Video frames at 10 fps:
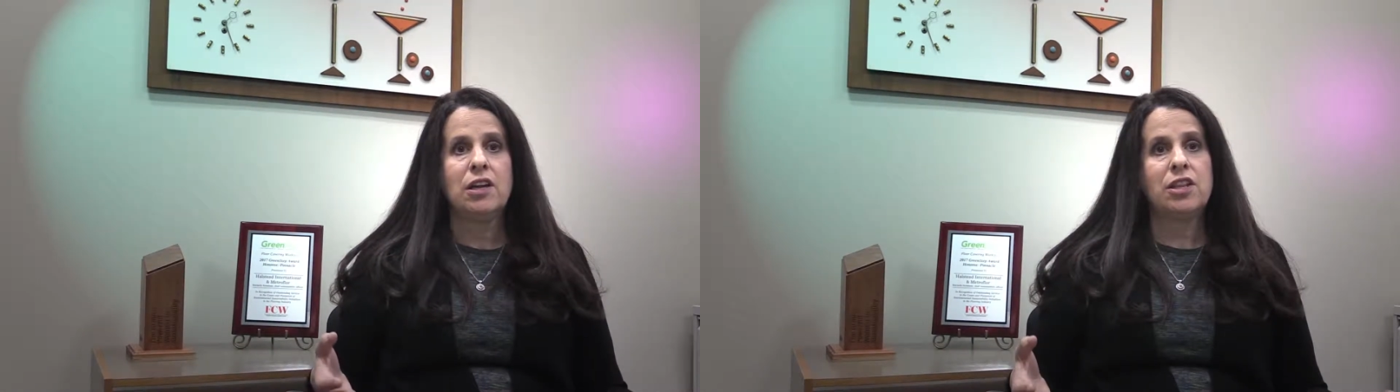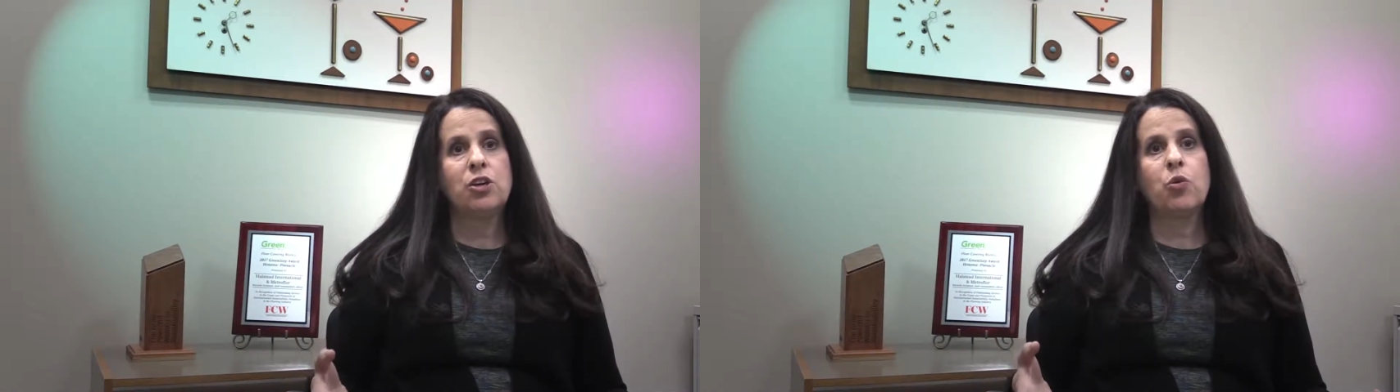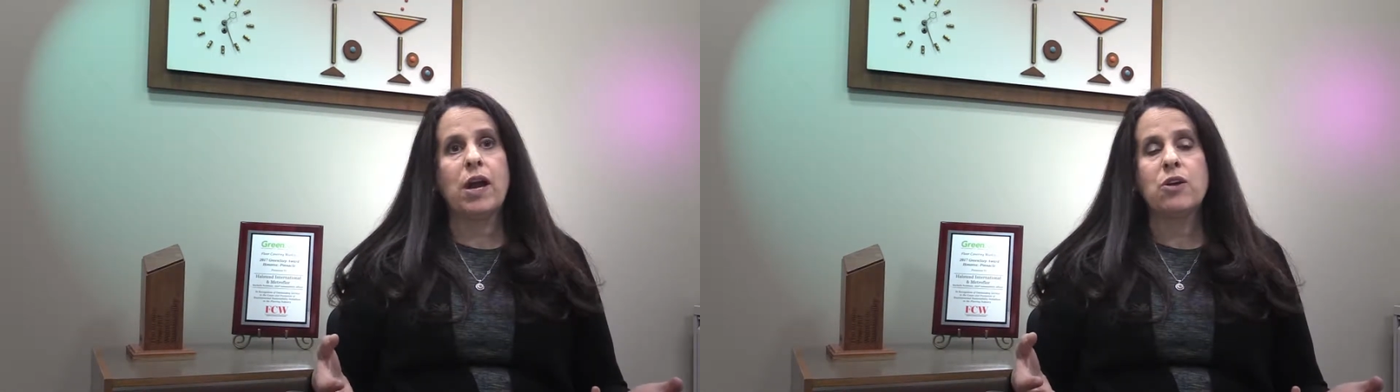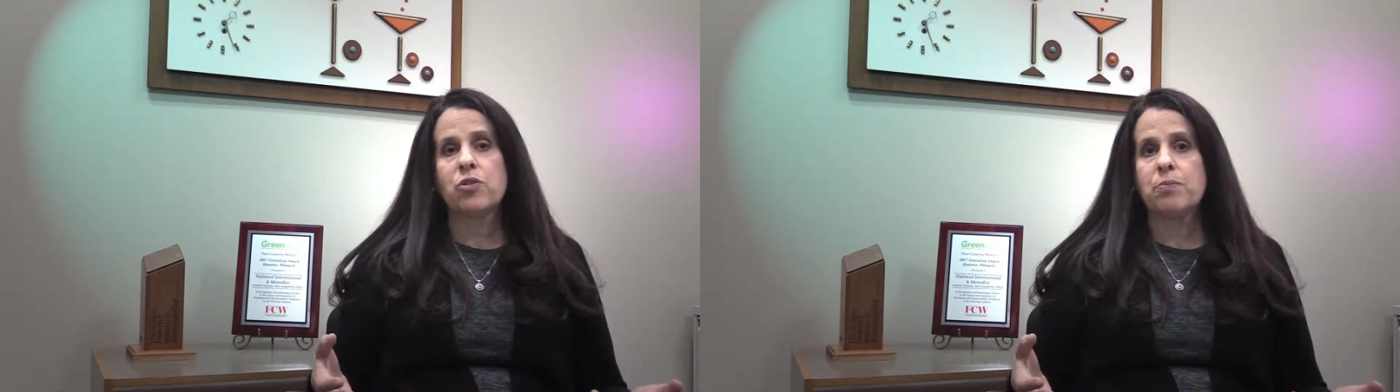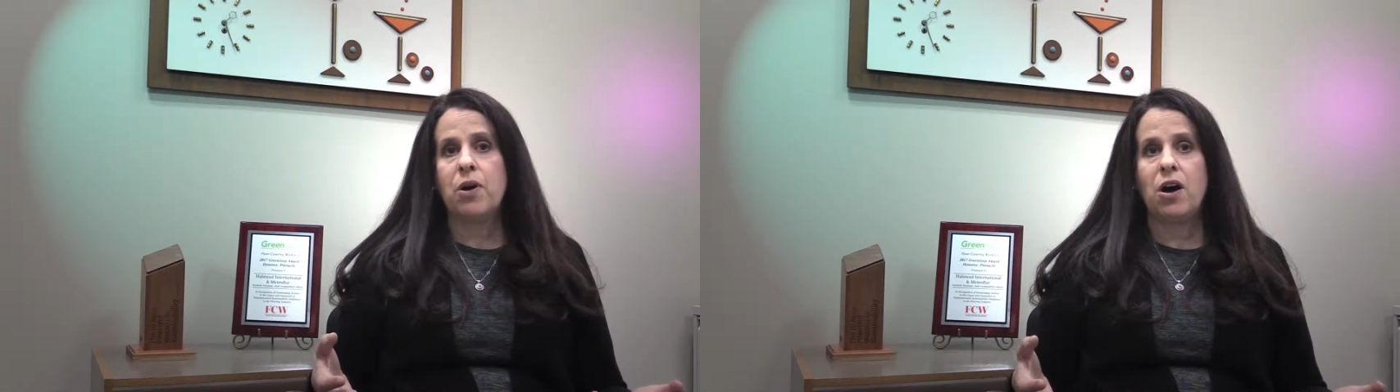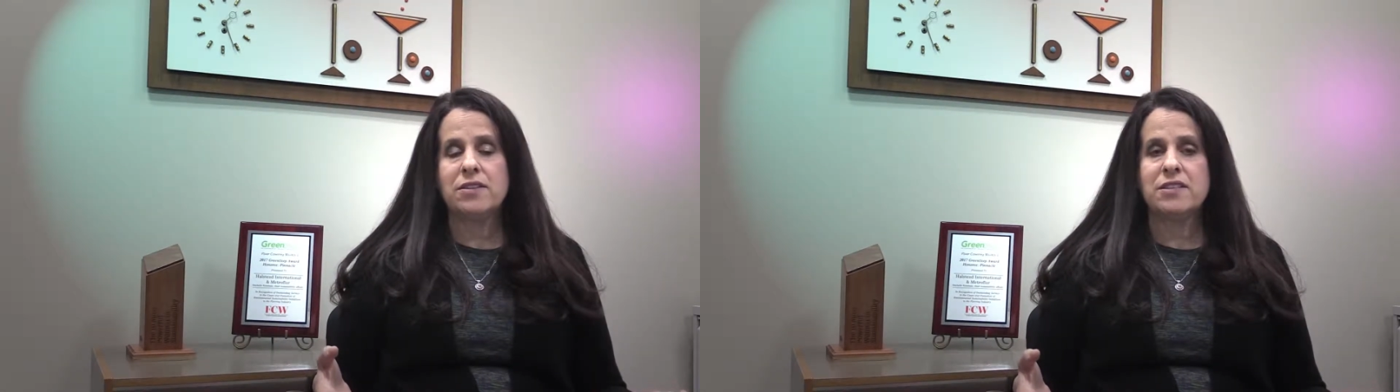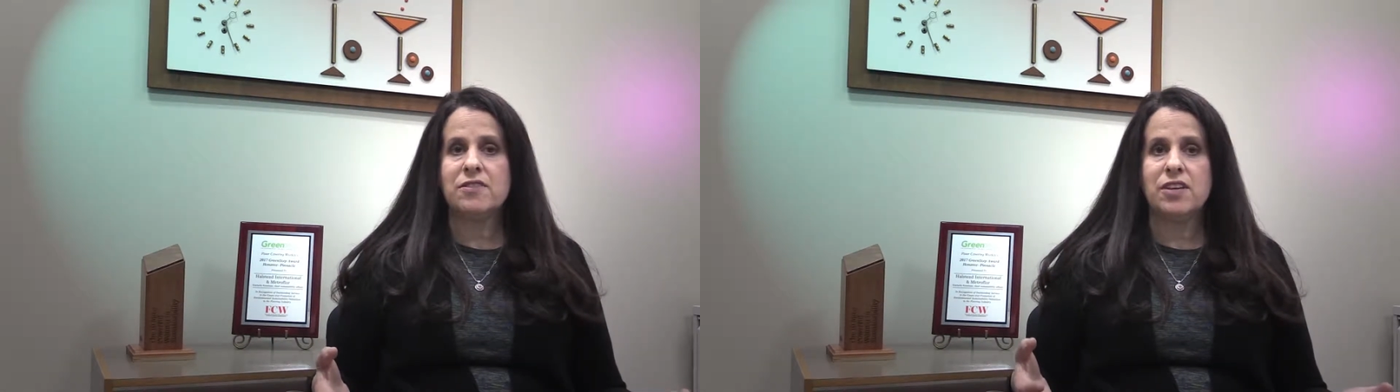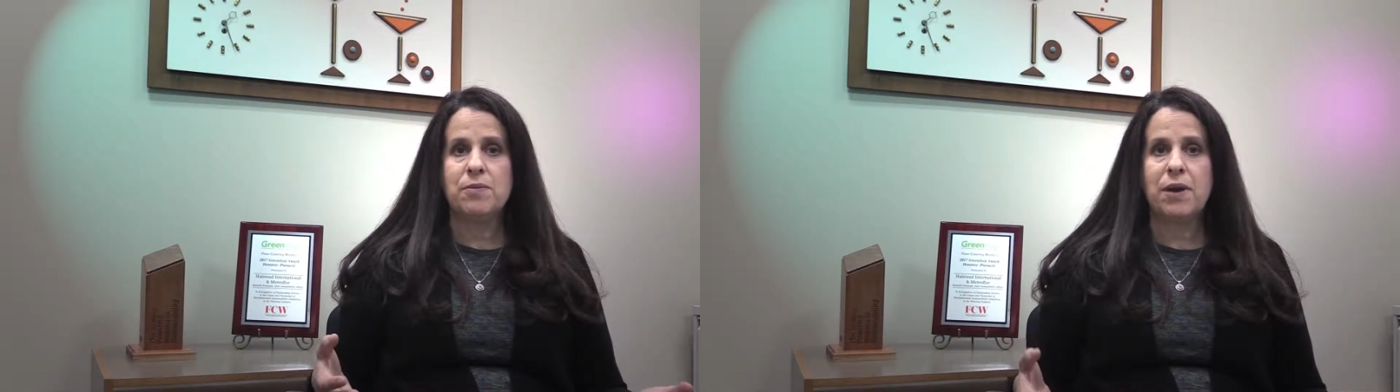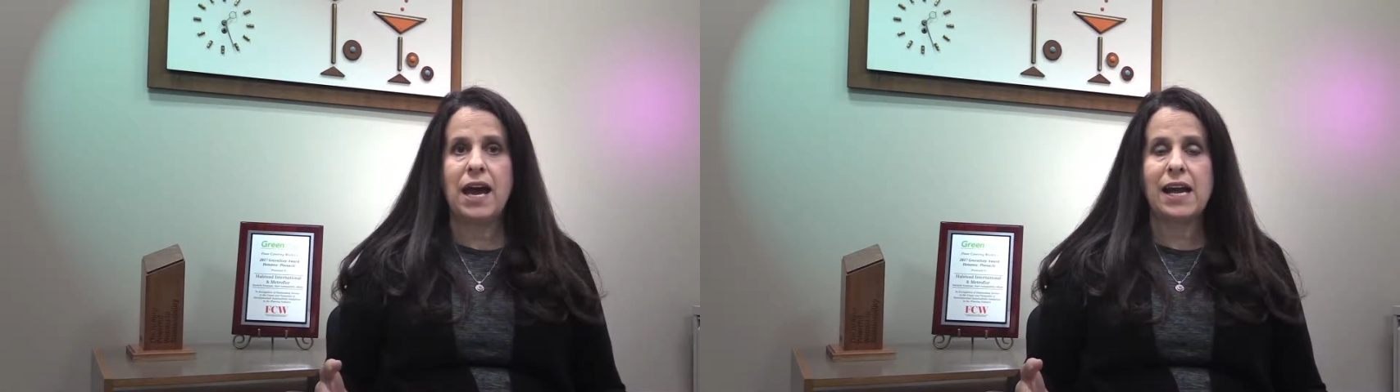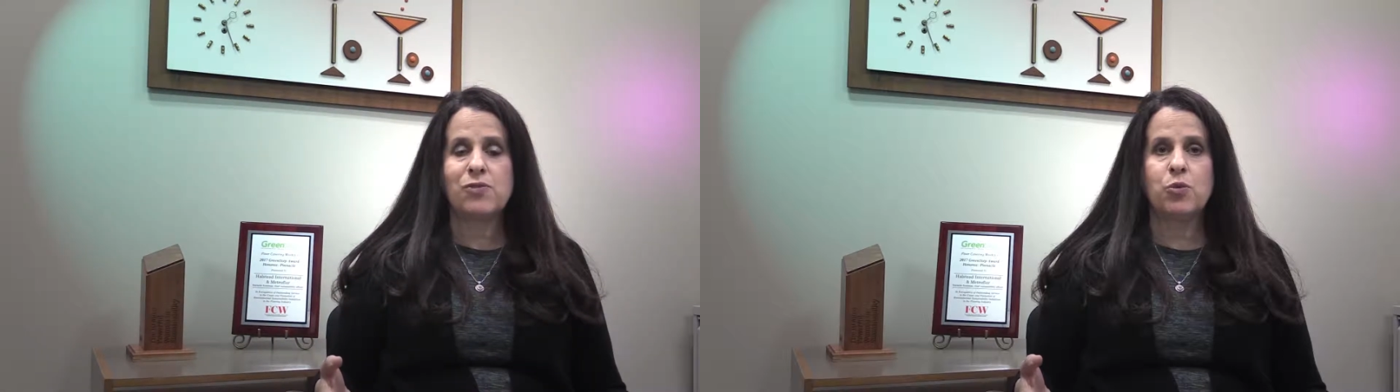the greater the positive
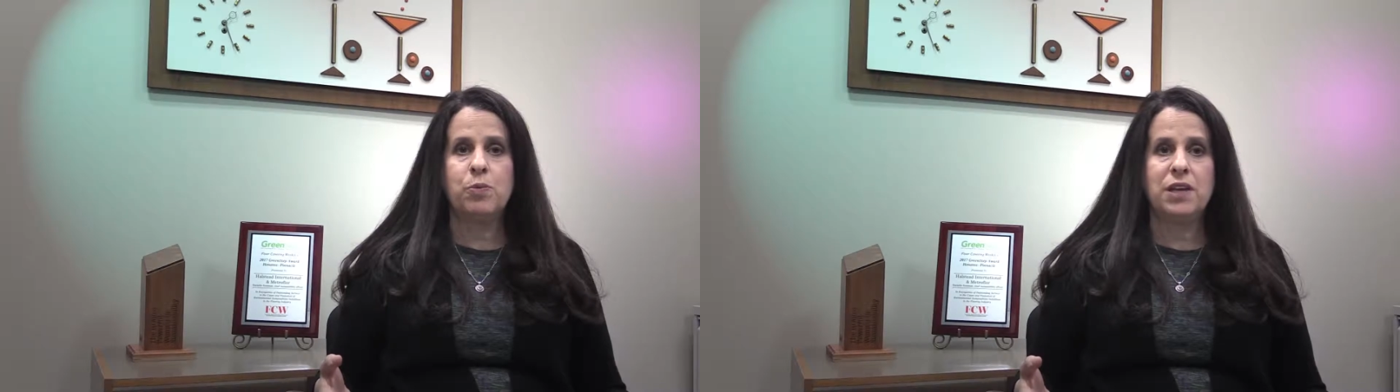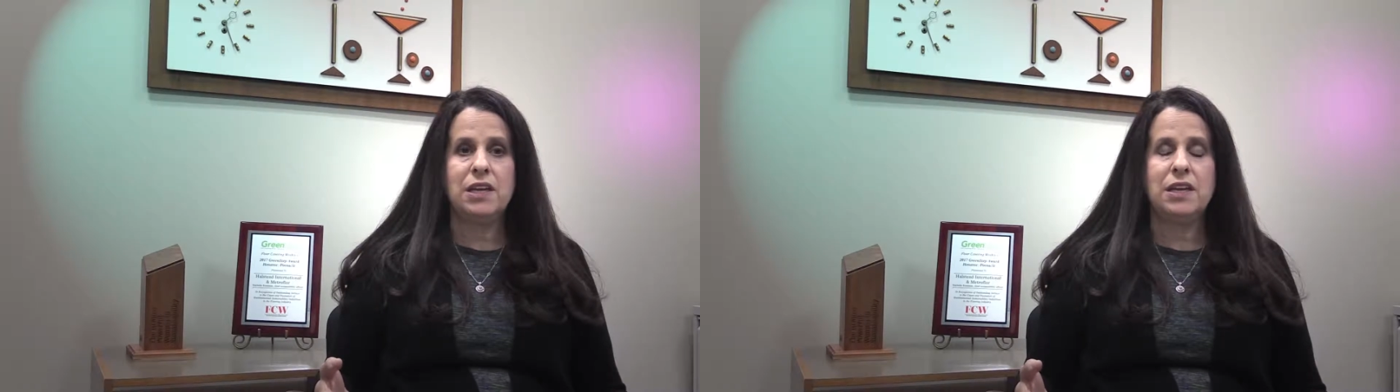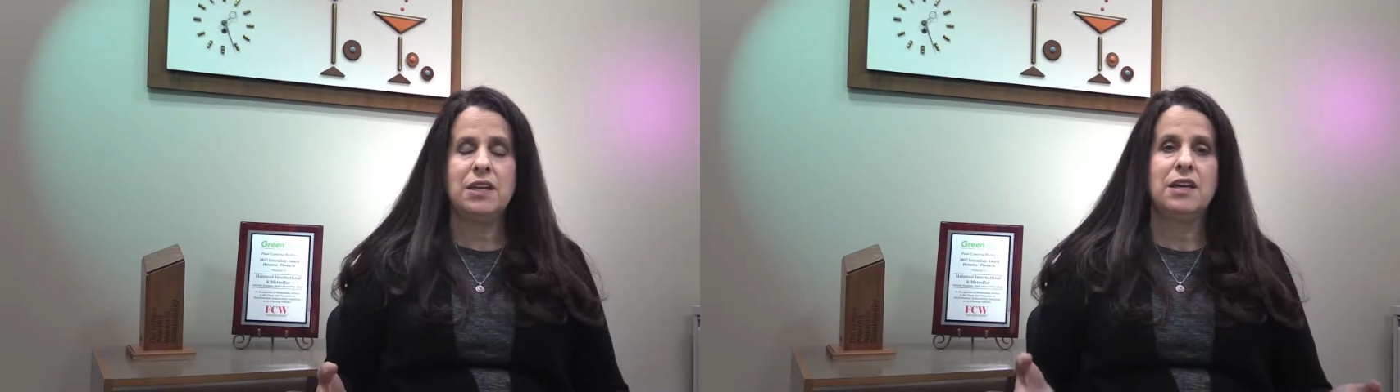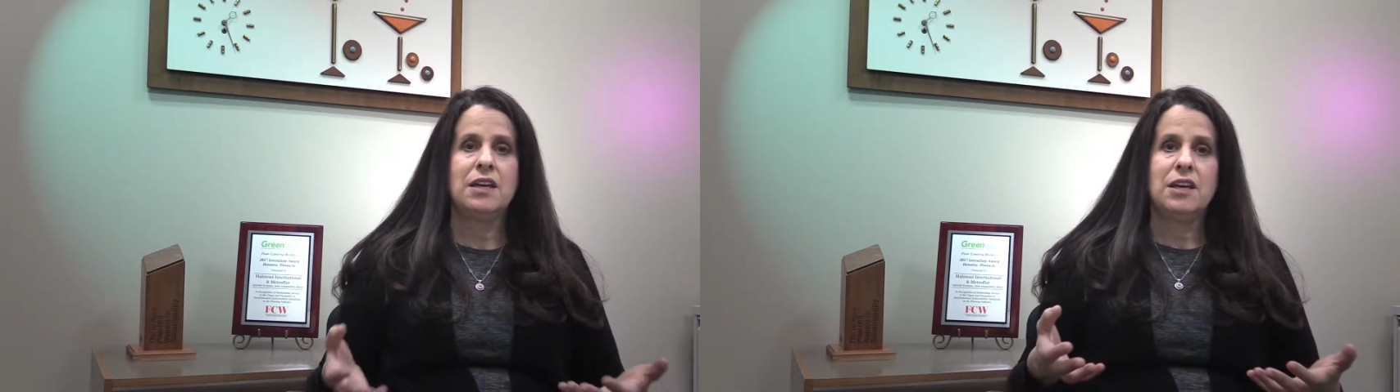impact will be,